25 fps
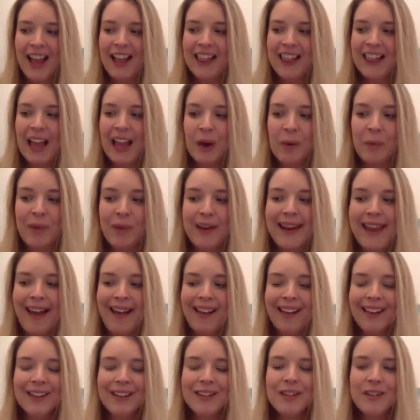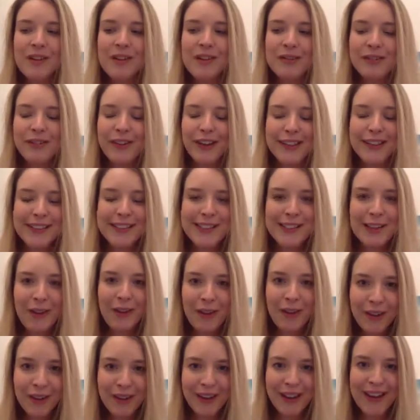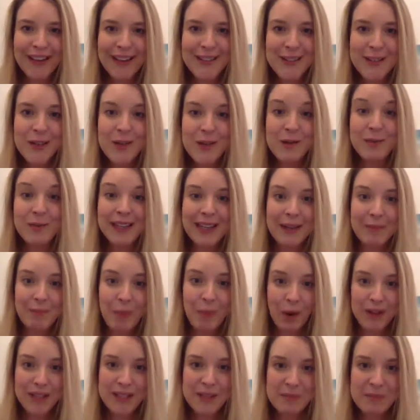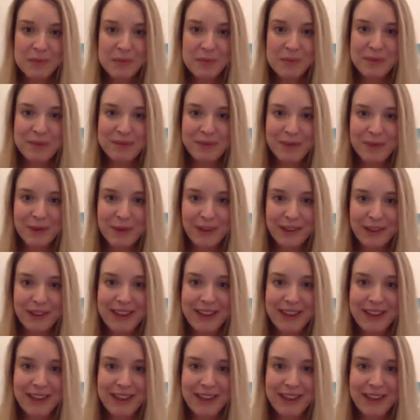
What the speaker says: Like, we held off as long as humanly possible before